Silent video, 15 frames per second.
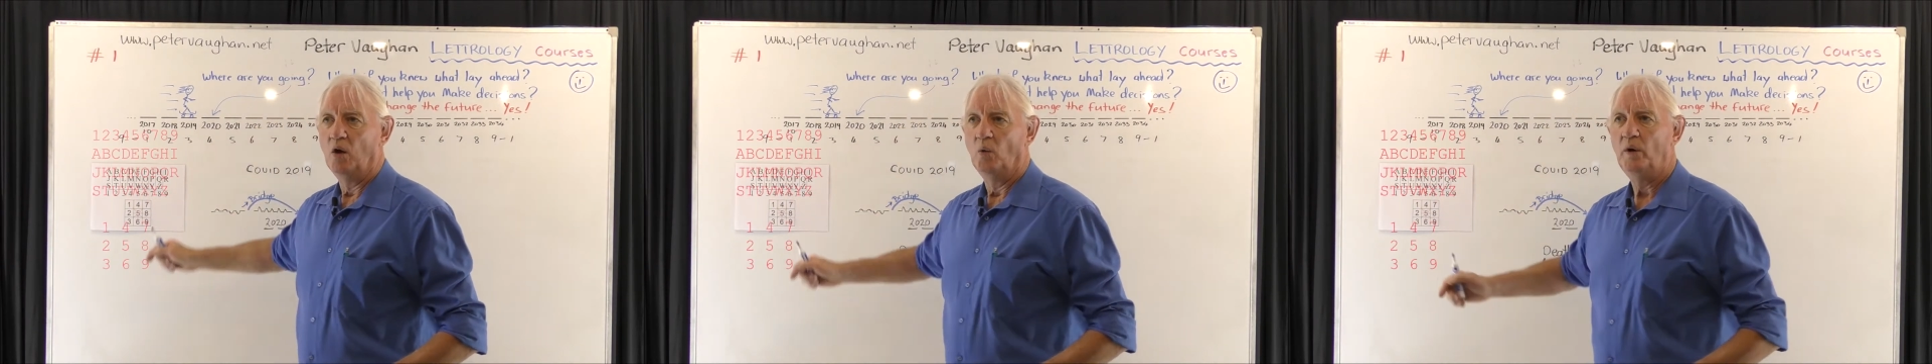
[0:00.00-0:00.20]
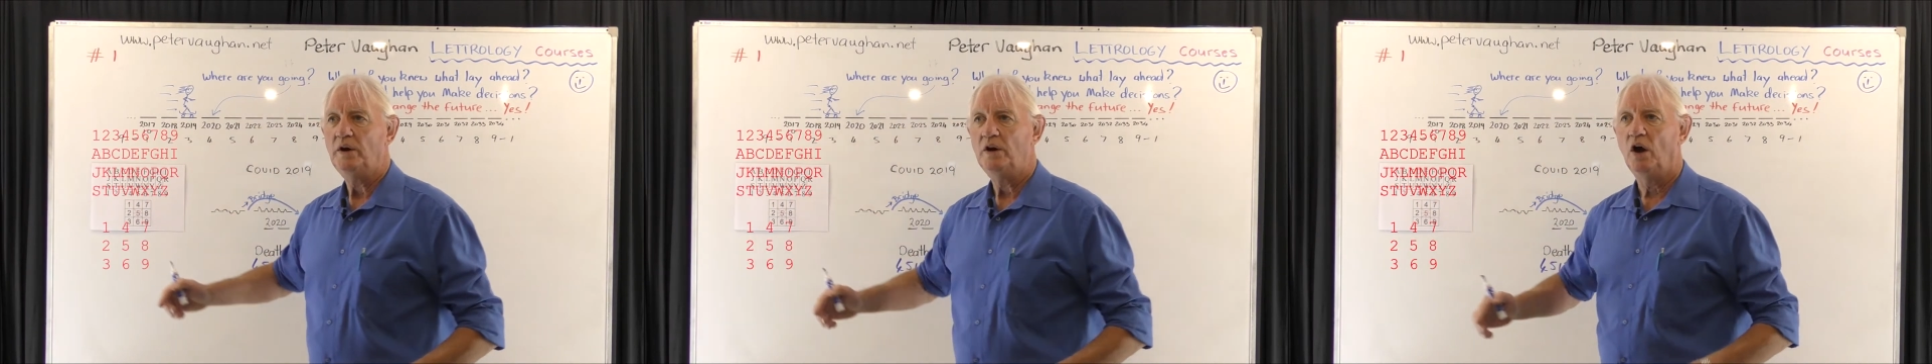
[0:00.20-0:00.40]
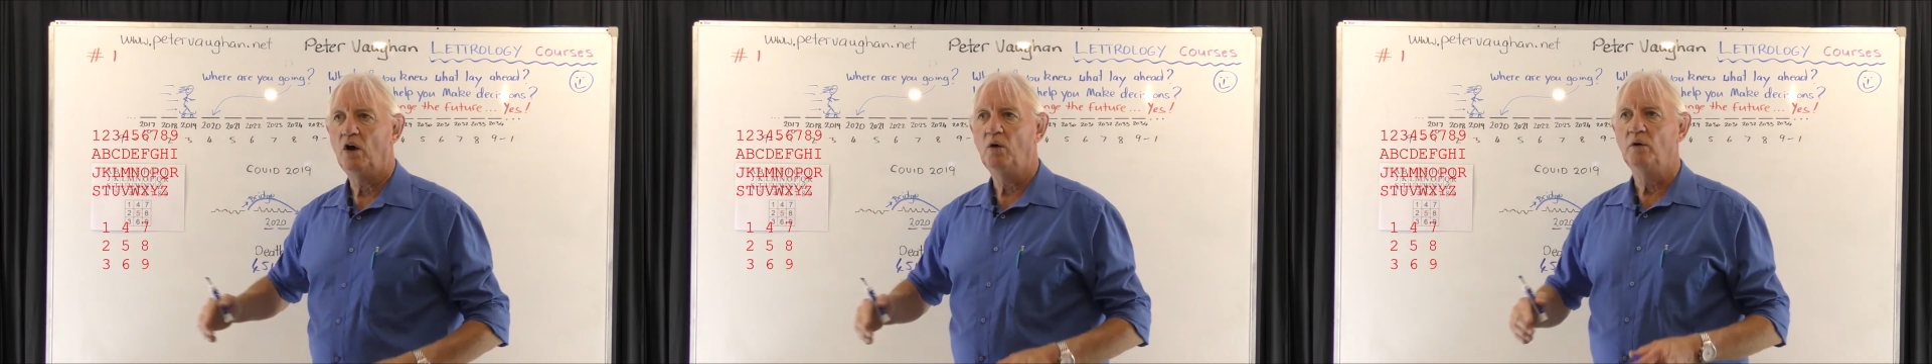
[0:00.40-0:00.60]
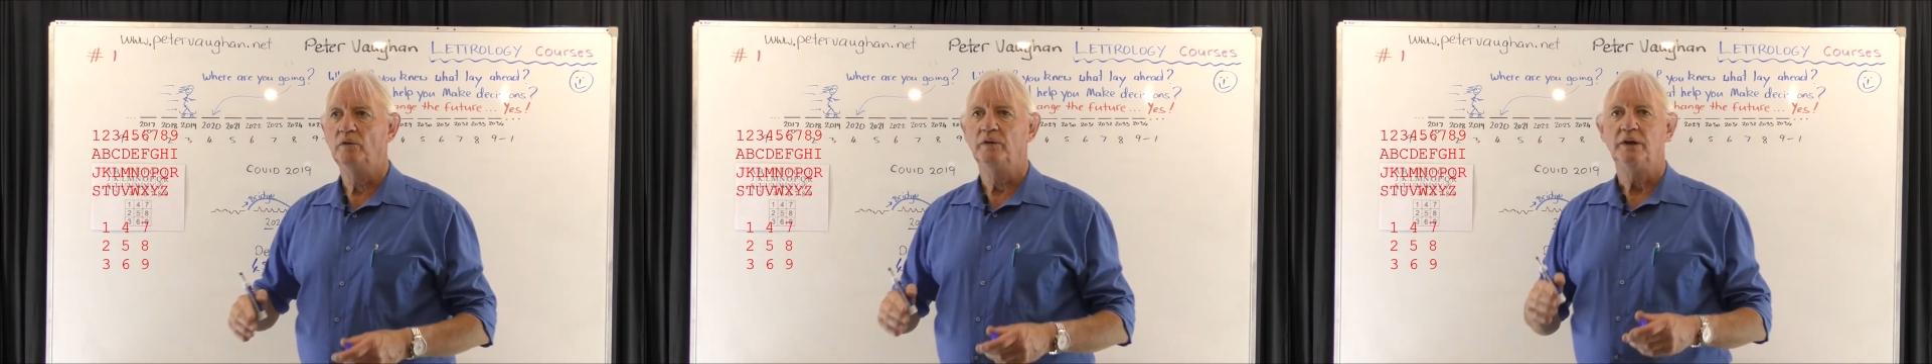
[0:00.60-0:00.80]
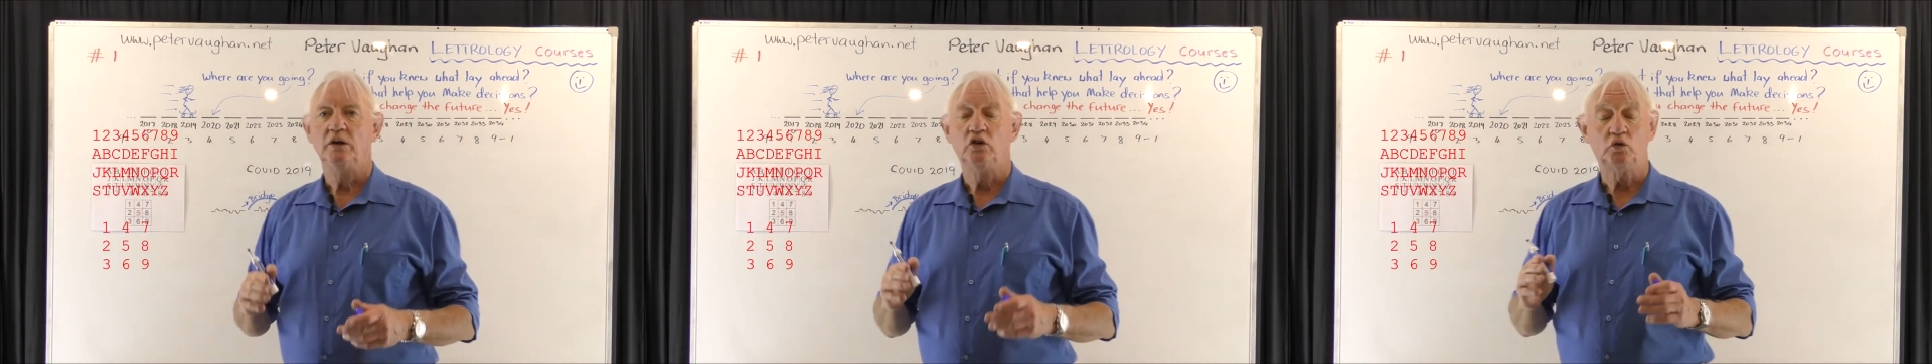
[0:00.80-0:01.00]
We know
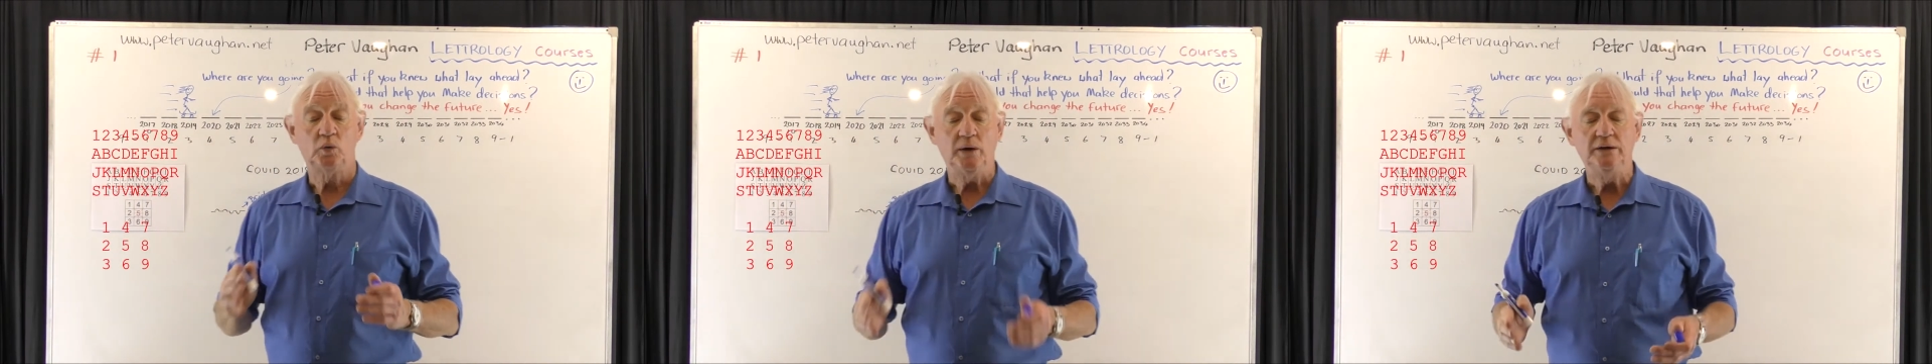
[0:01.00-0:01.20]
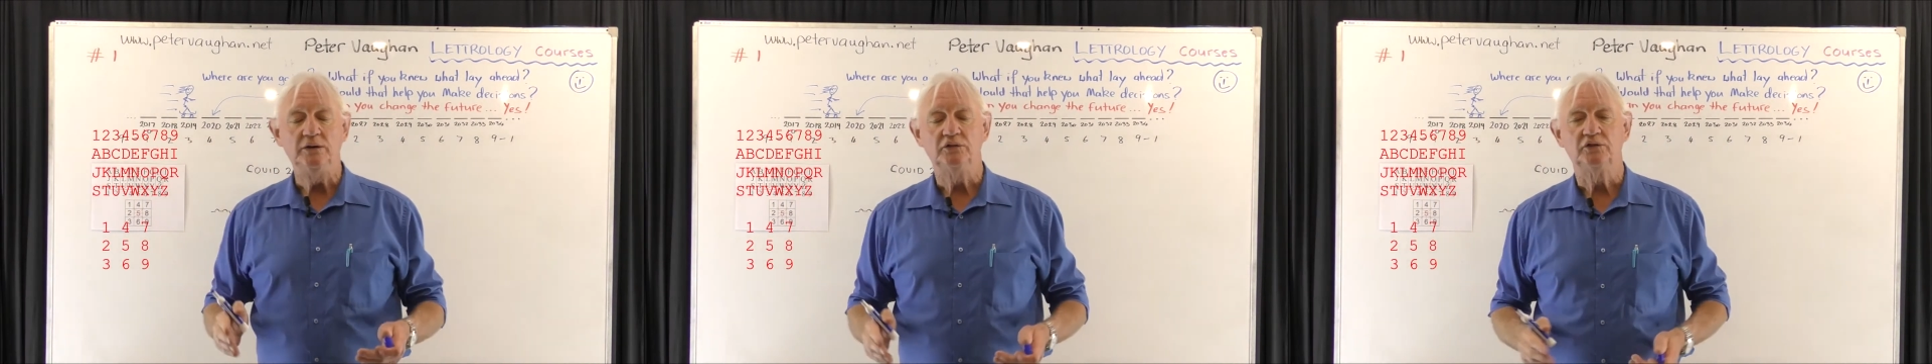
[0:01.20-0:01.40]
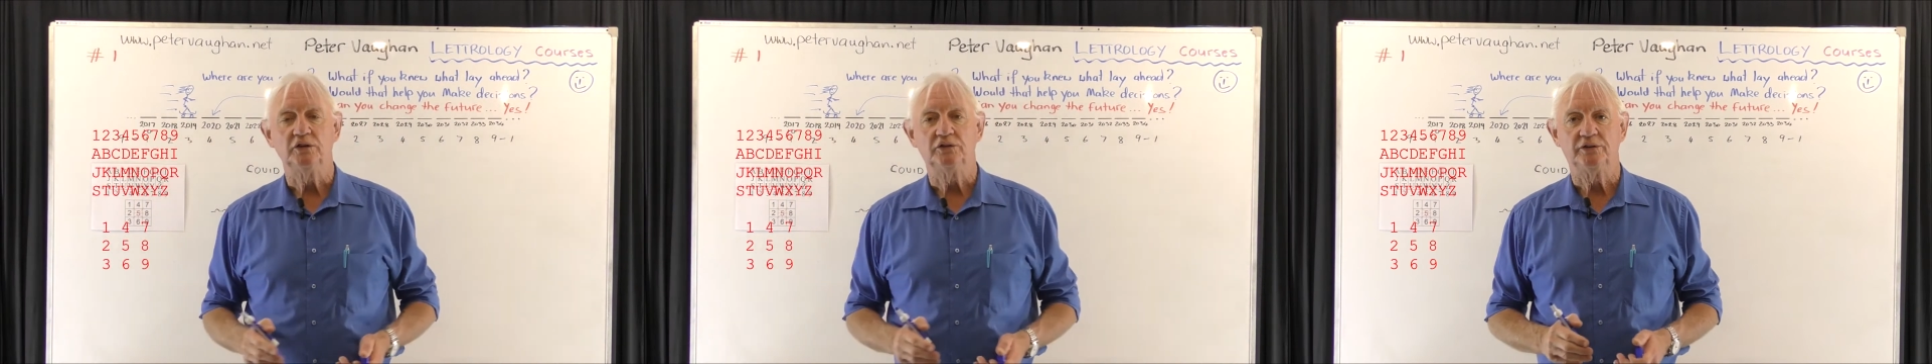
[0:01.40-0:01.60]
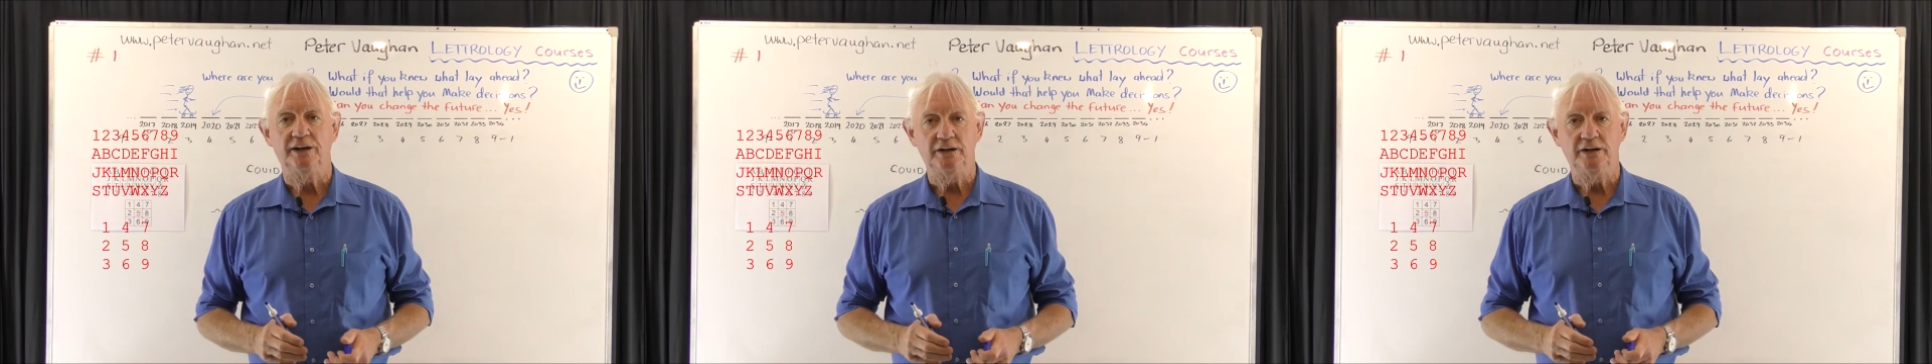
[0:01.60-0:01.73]
in the 26